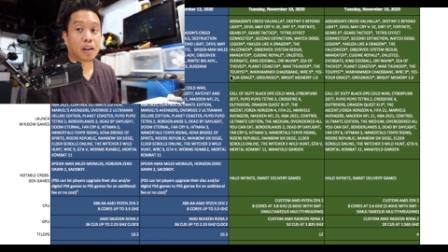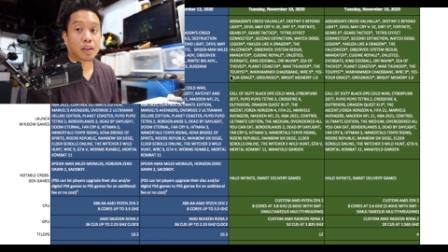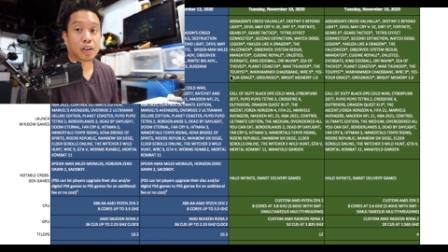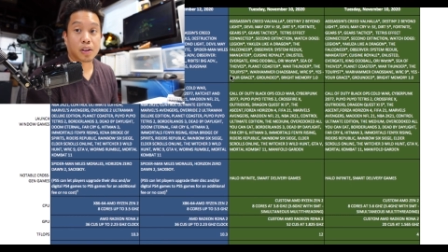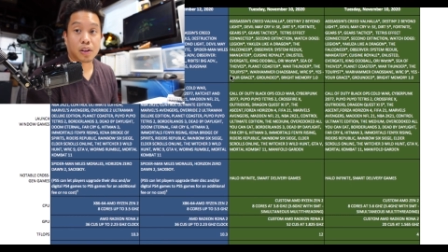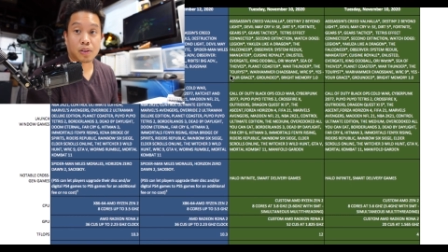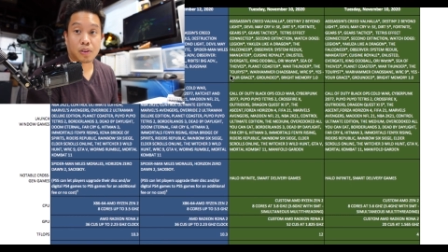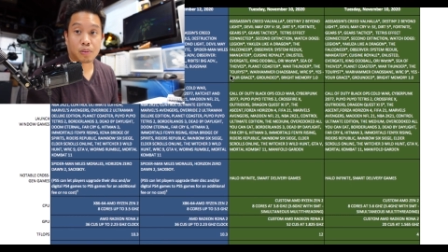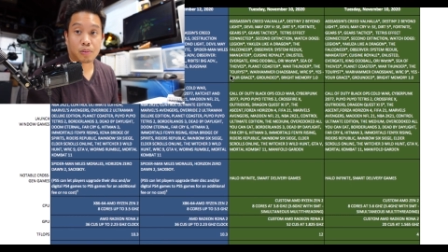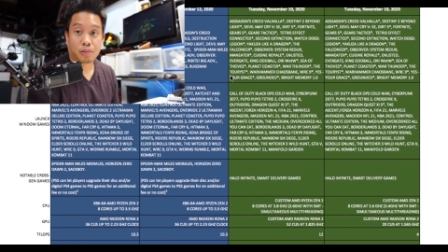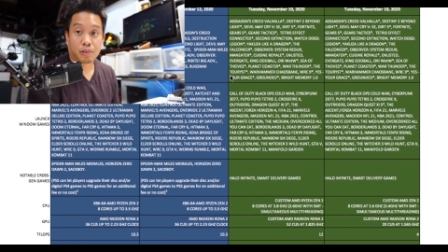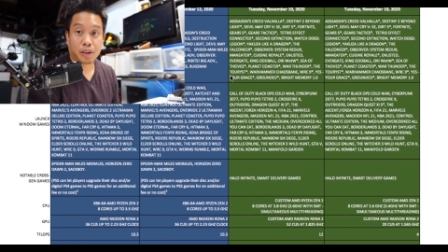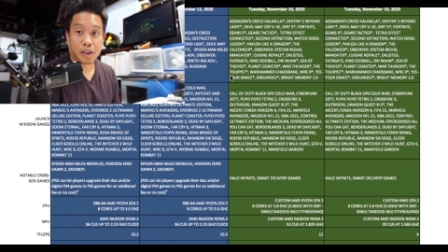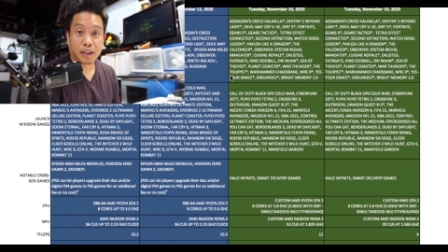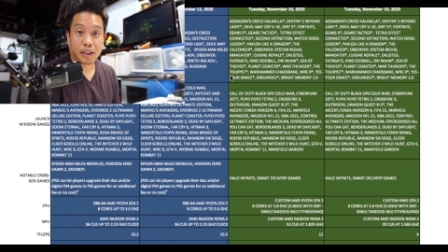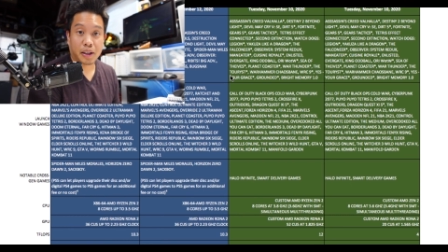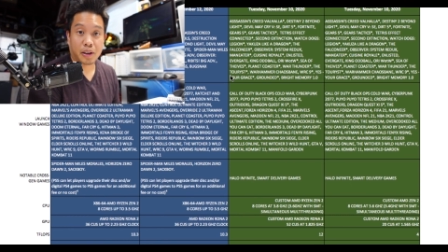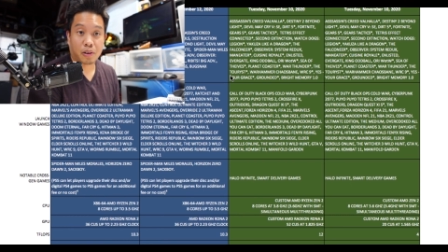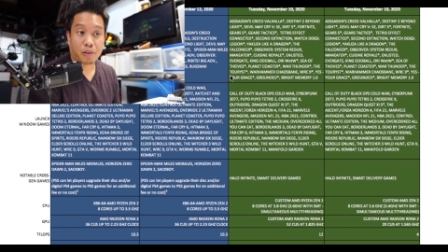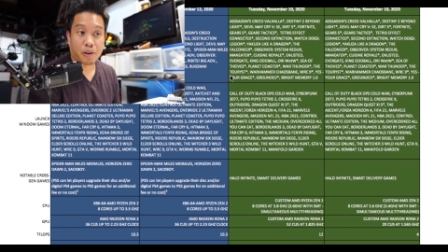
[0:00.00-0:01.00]
Looked
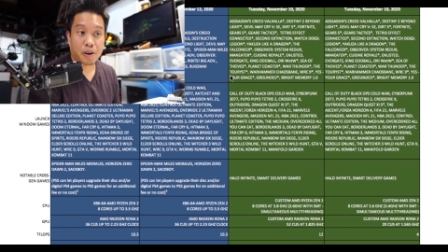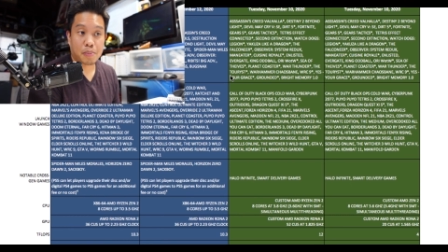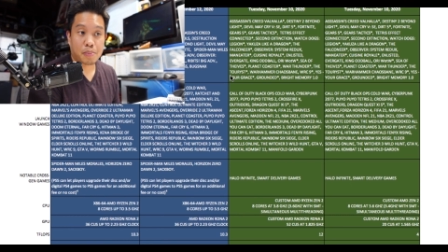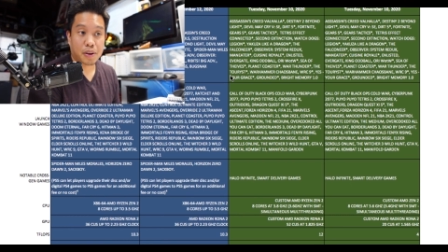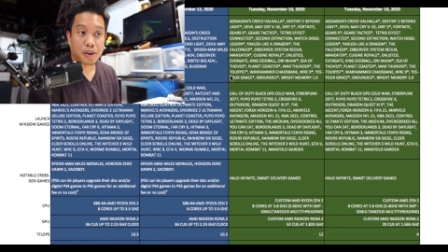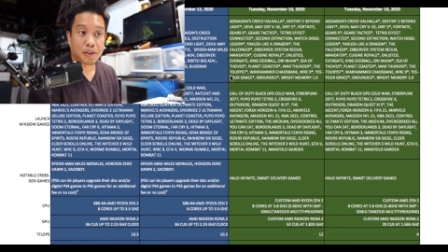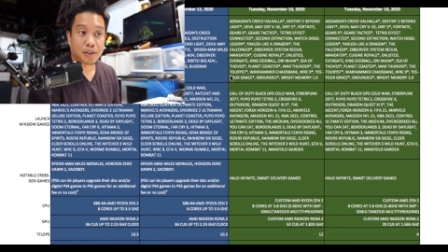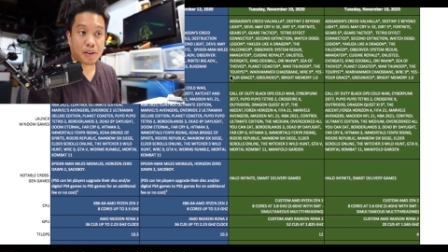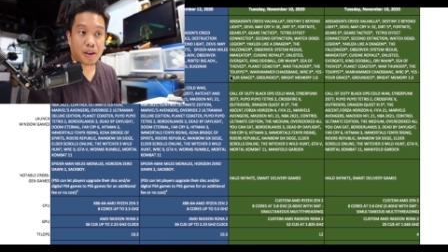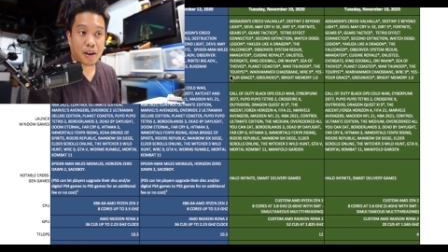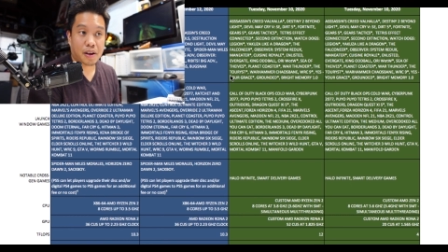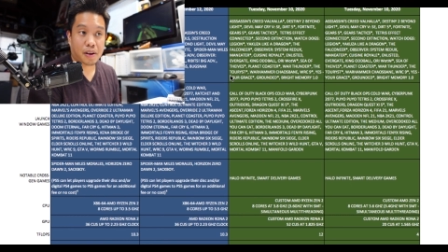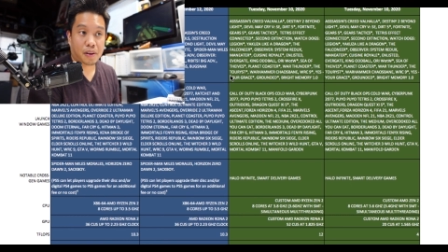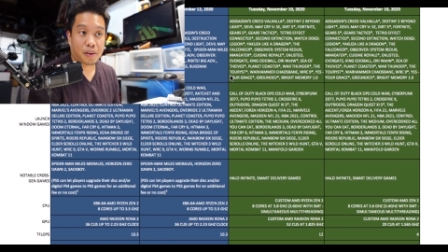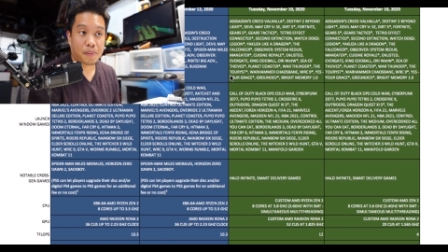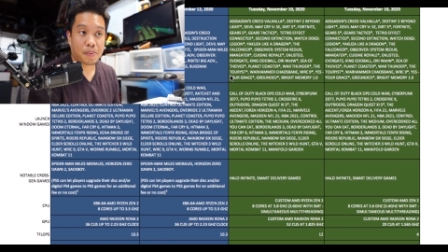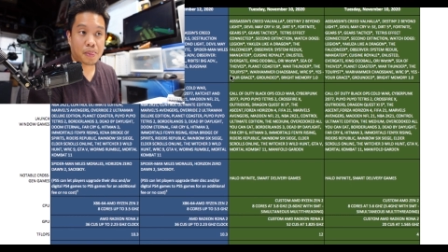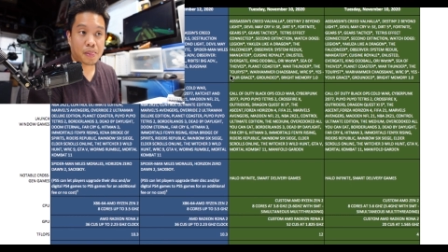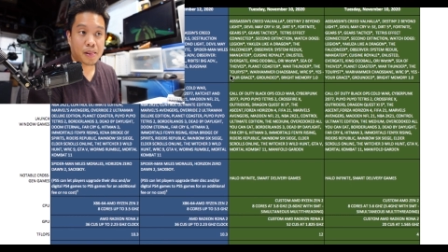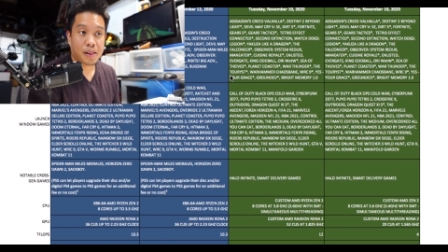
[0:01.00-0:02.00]
really creepy as
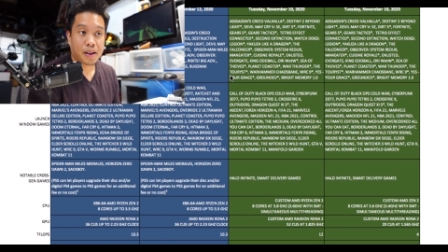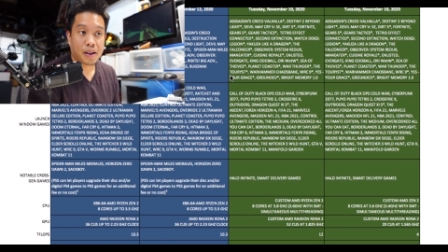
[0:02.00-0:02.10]
hell.